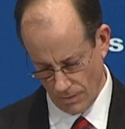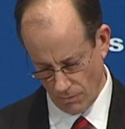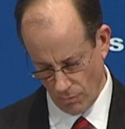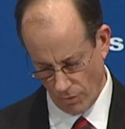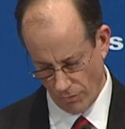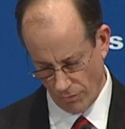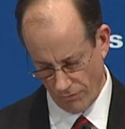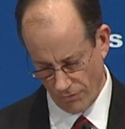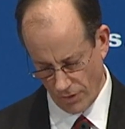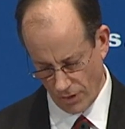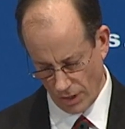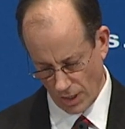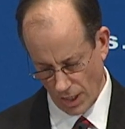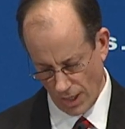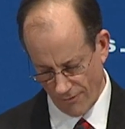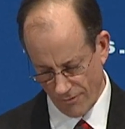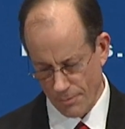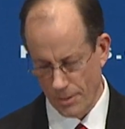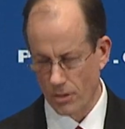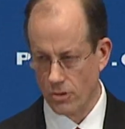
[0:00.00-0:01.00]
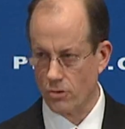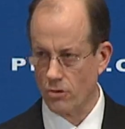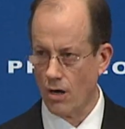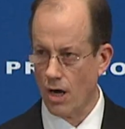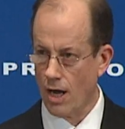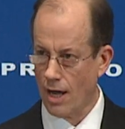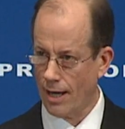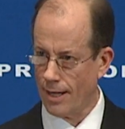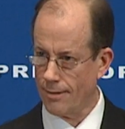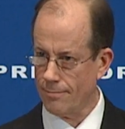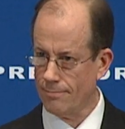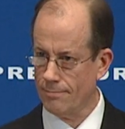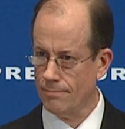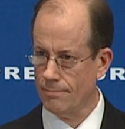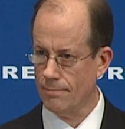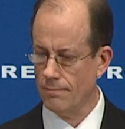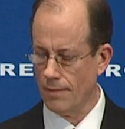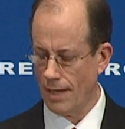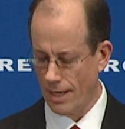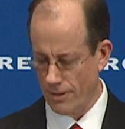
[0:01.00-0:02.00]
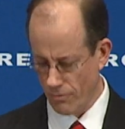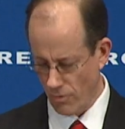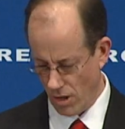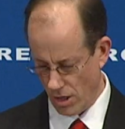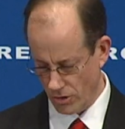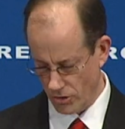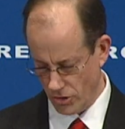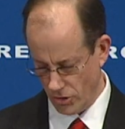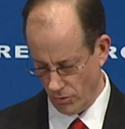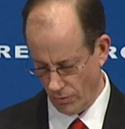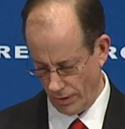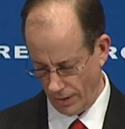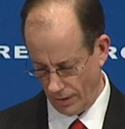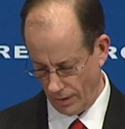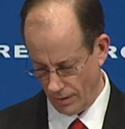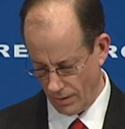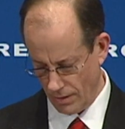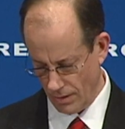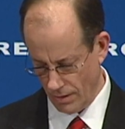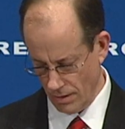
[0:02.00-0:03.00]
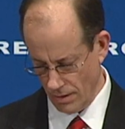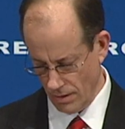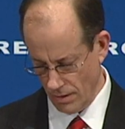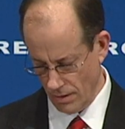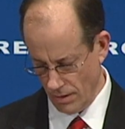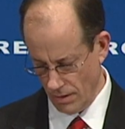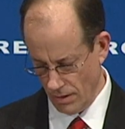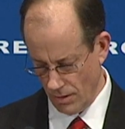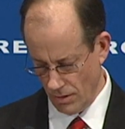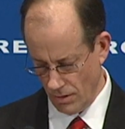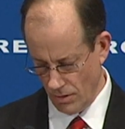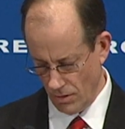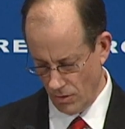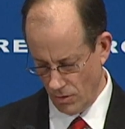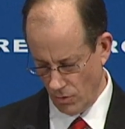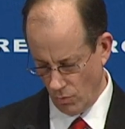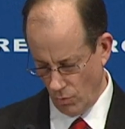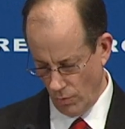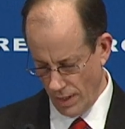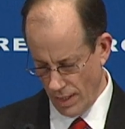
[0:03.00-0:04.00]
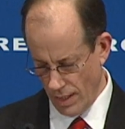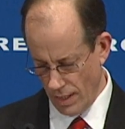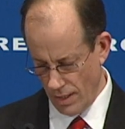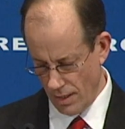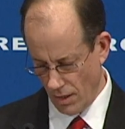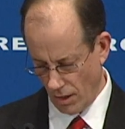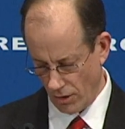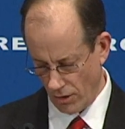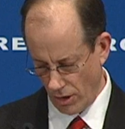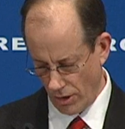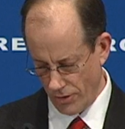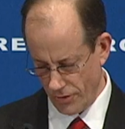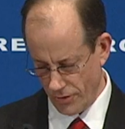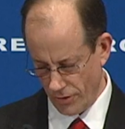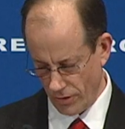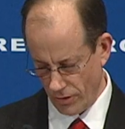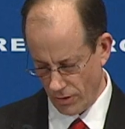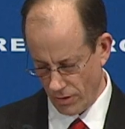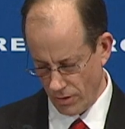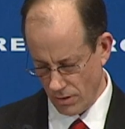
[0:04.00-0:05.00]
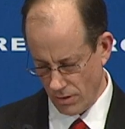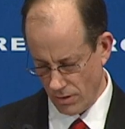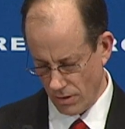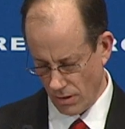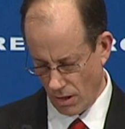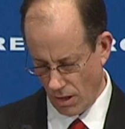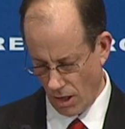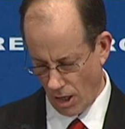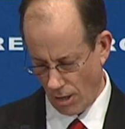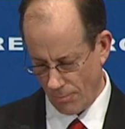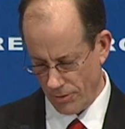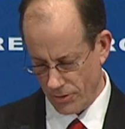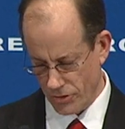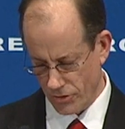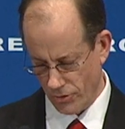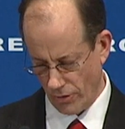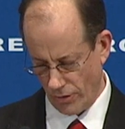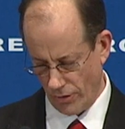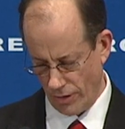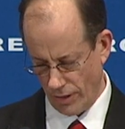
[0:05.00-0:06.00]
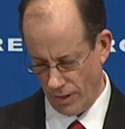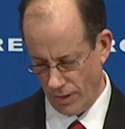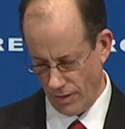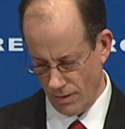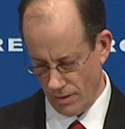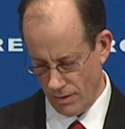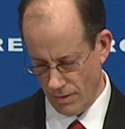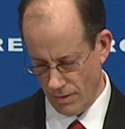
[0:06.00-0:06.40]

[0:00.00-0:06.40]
when revealing government crime and wrongdoing, we are under arbitrary